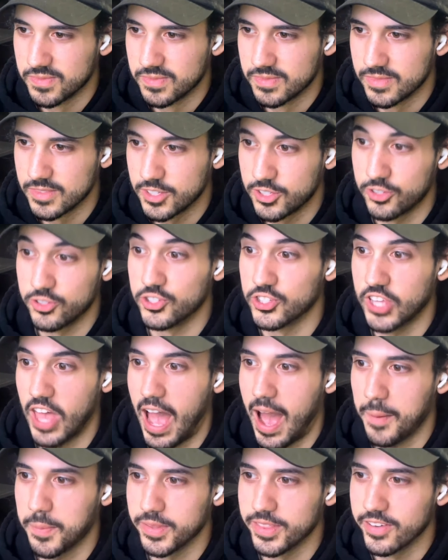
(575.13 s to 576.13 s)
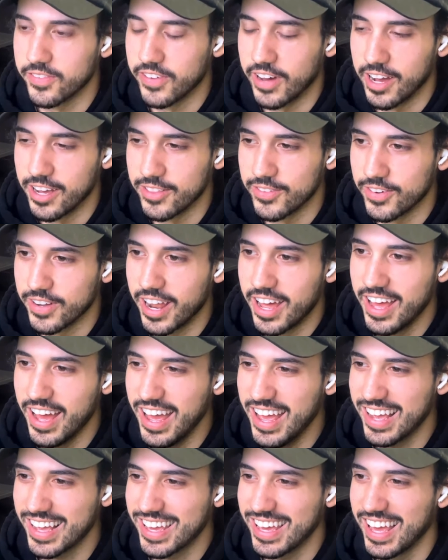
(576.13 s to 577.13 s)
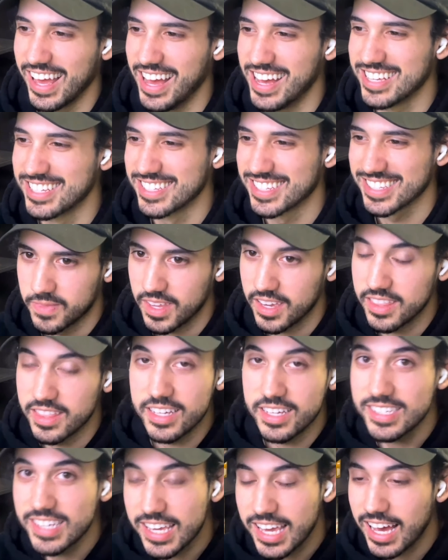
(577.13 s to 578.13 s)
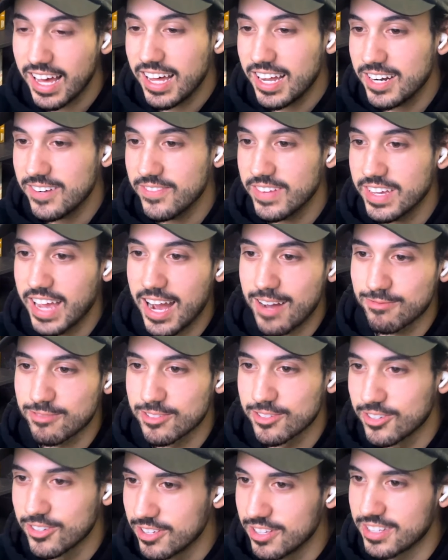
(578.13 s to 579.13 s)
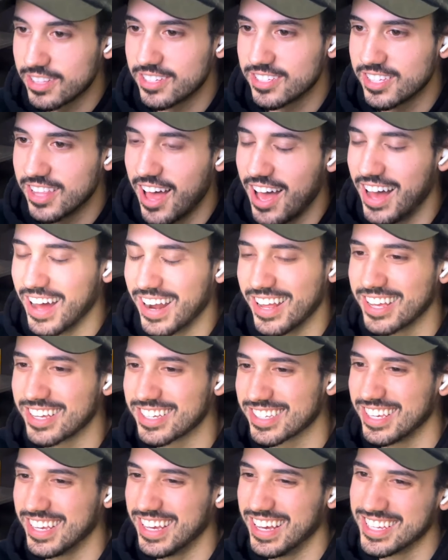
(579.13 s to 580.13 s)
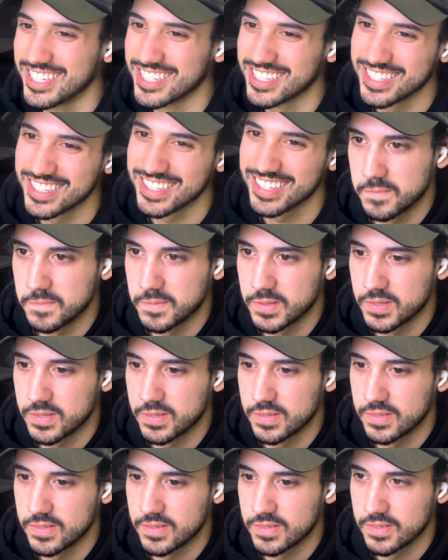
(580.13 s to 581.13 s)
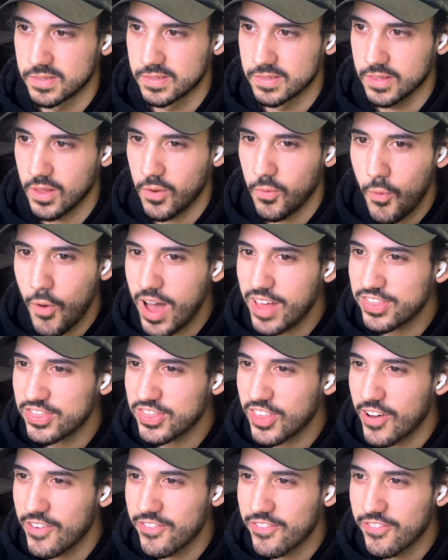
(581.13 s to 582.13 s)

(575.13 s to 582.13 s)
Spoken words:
So you just happen to find one, I guess. In this economy, absolutely does not exist. What the fuck?